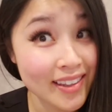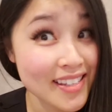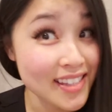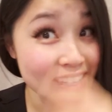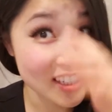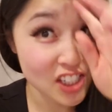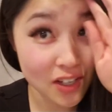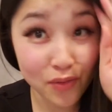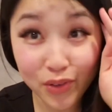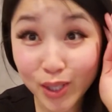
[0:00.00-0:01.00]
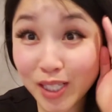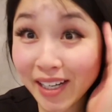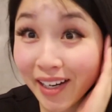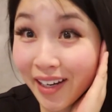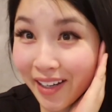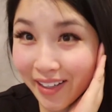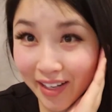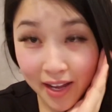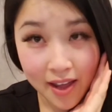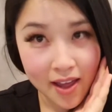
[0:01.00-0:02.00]
these lashes on for 9
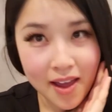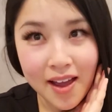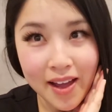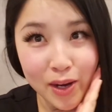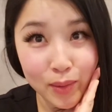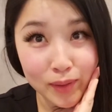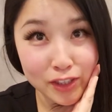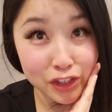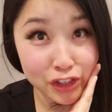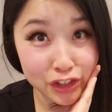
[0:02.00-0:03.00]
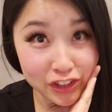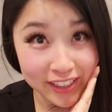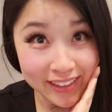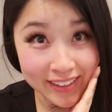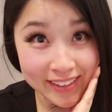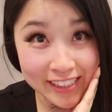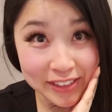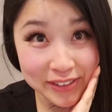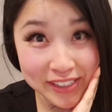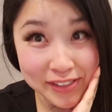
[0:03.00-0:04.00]
hours straight. Is that
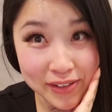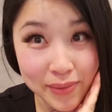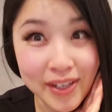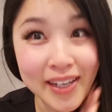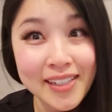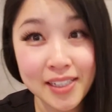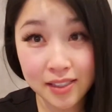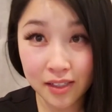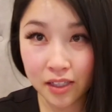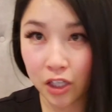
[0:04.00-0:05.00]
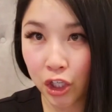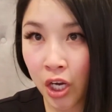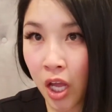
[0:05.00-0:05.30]
crazy or what? I just ate dinner